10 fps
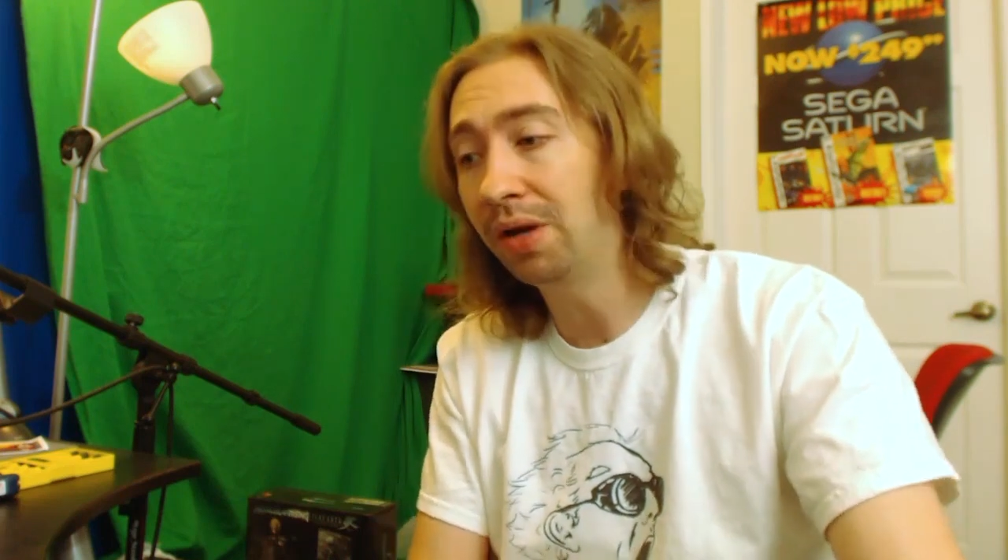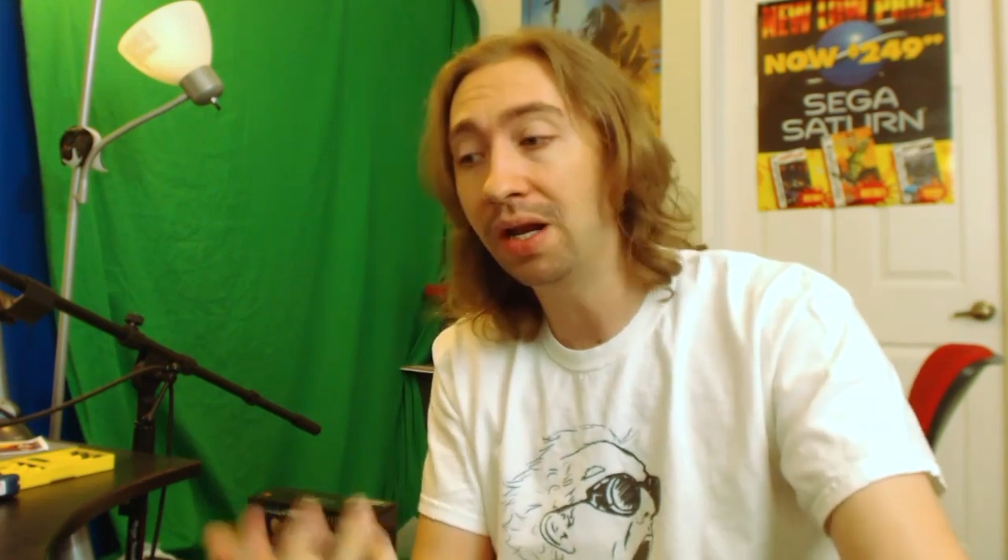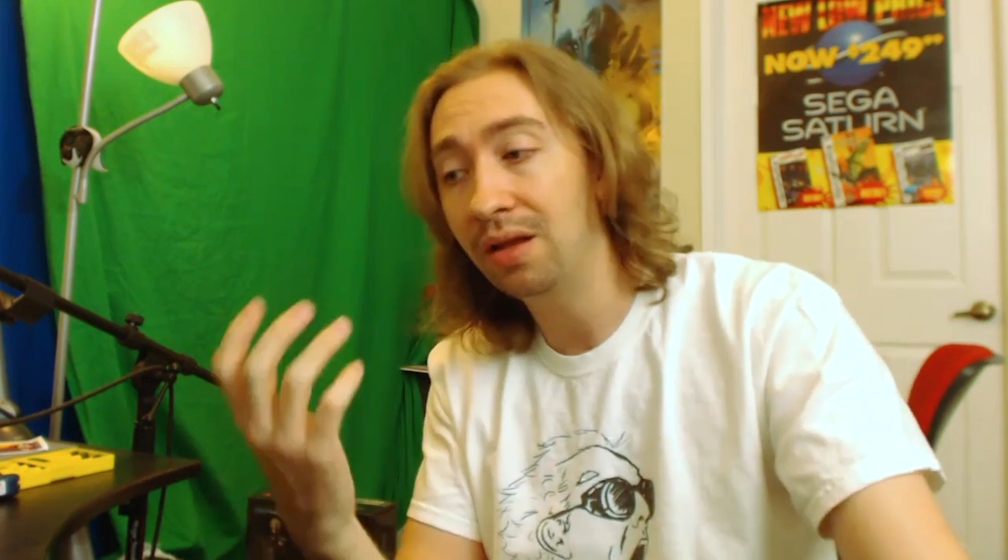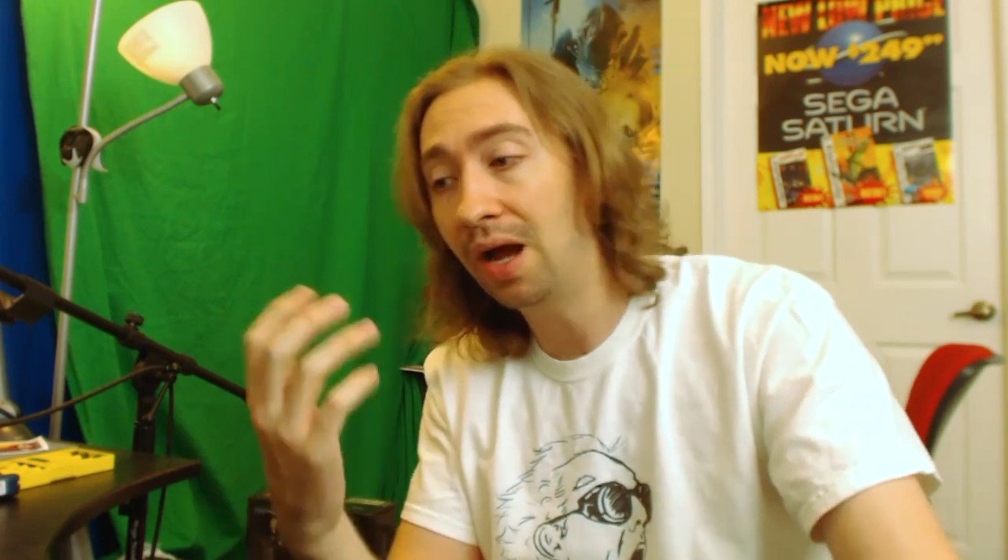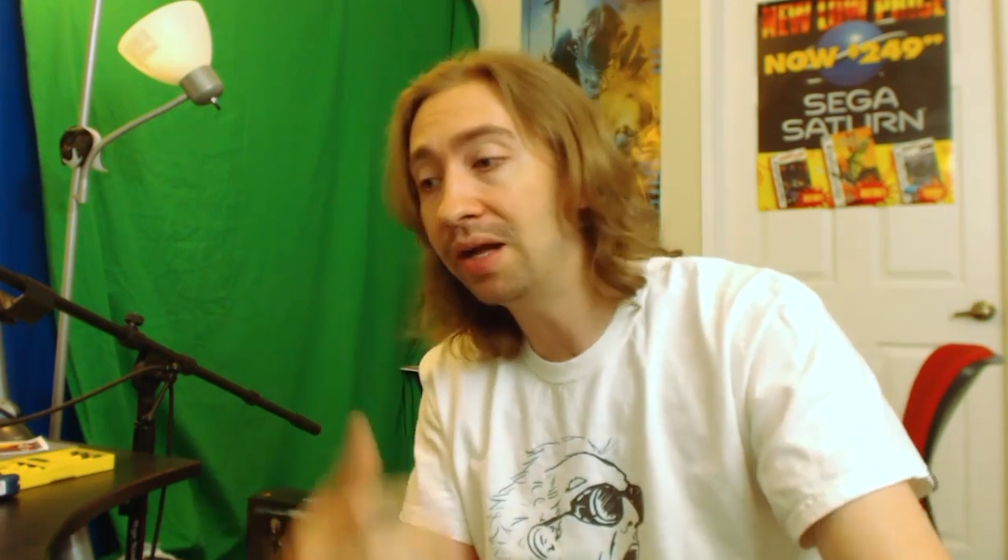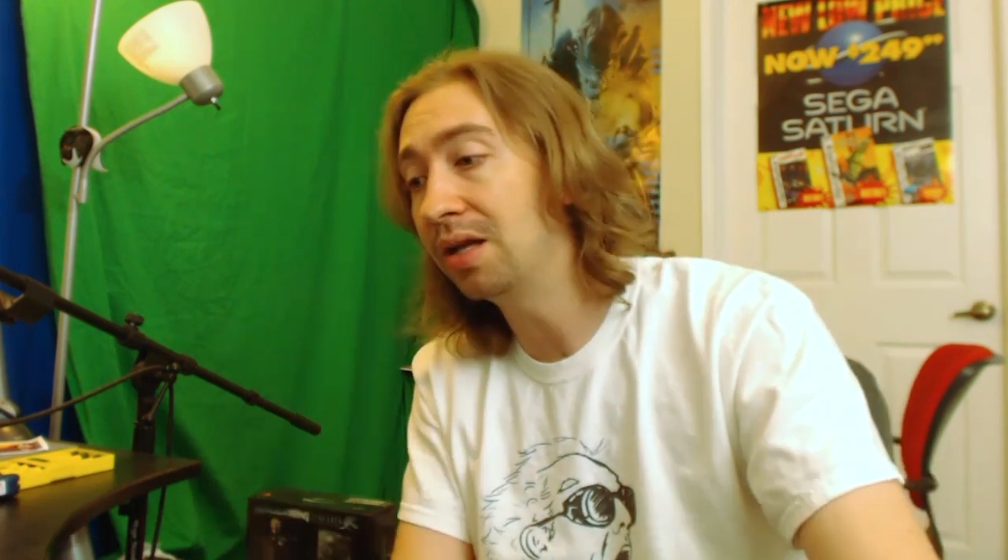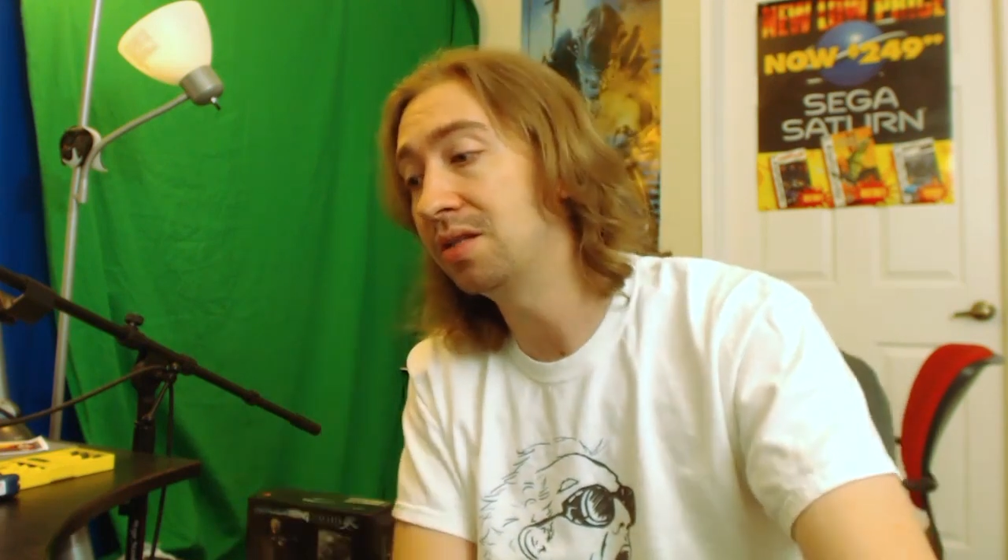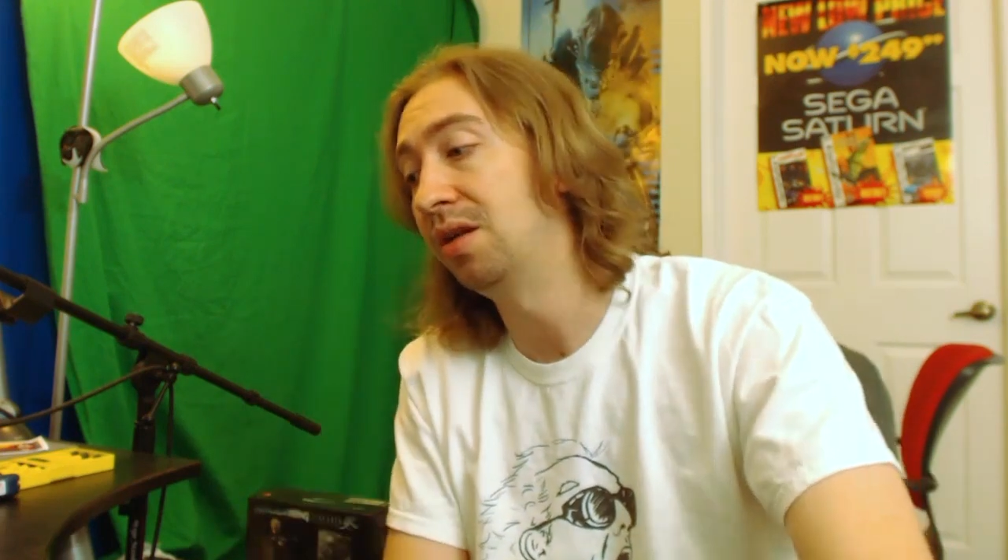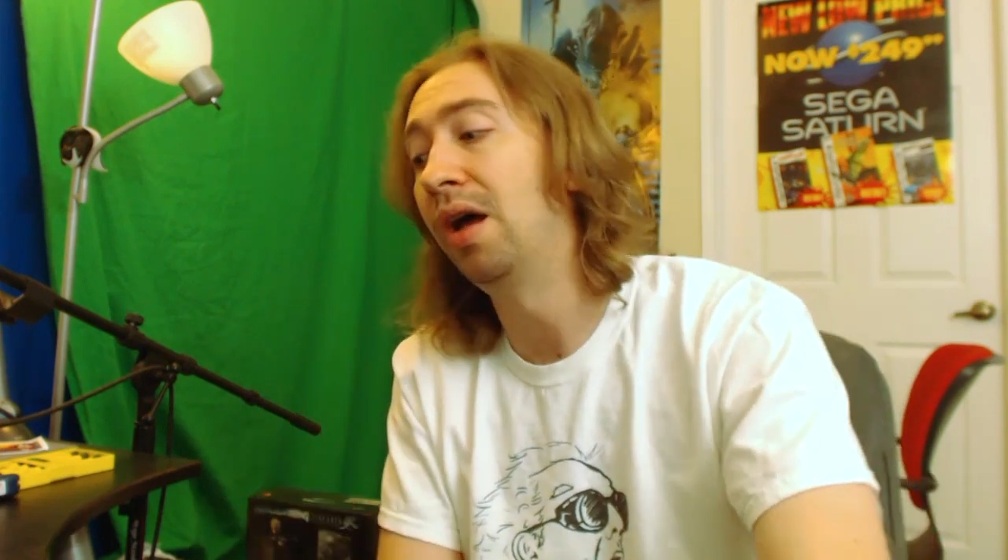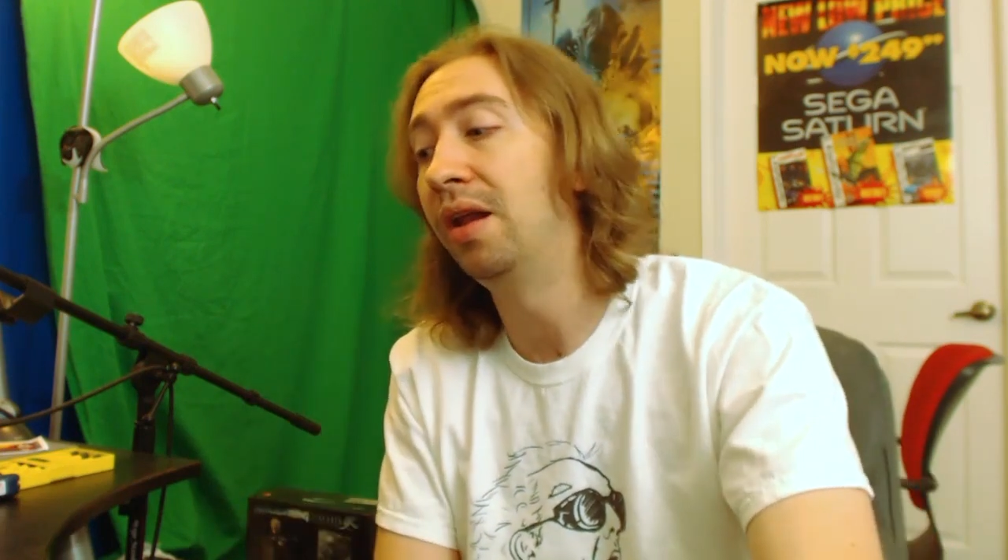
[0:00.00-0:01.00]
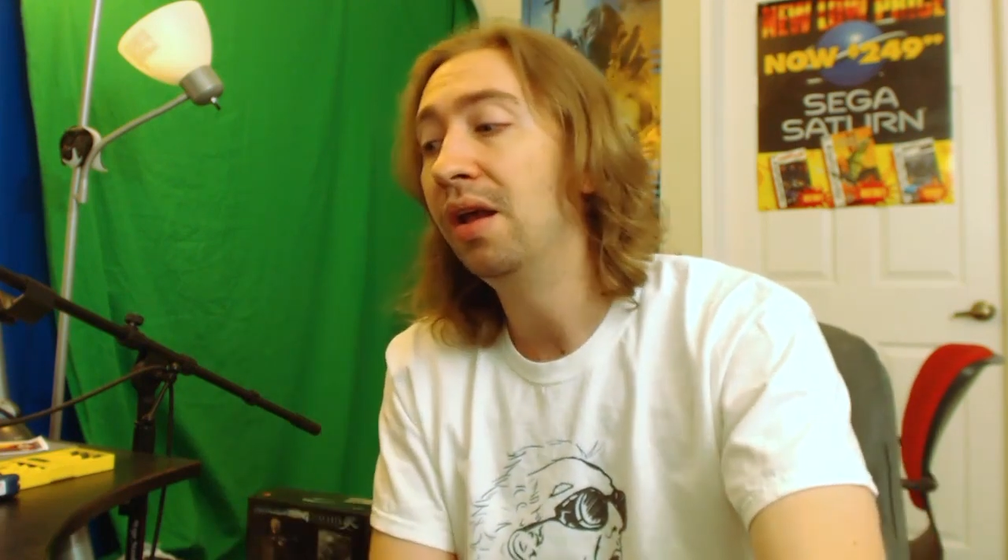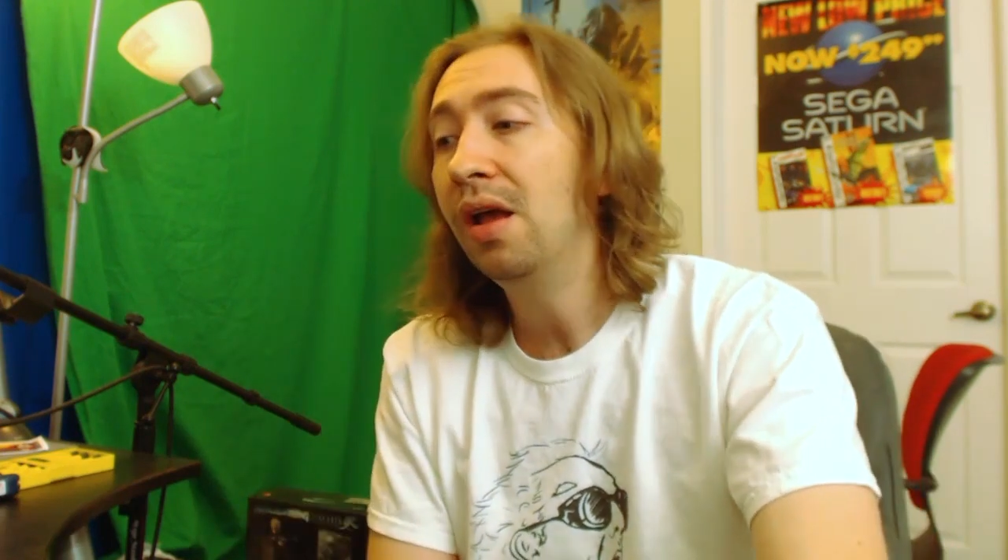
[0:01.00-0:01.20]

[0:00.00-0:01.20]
but I, I guess not.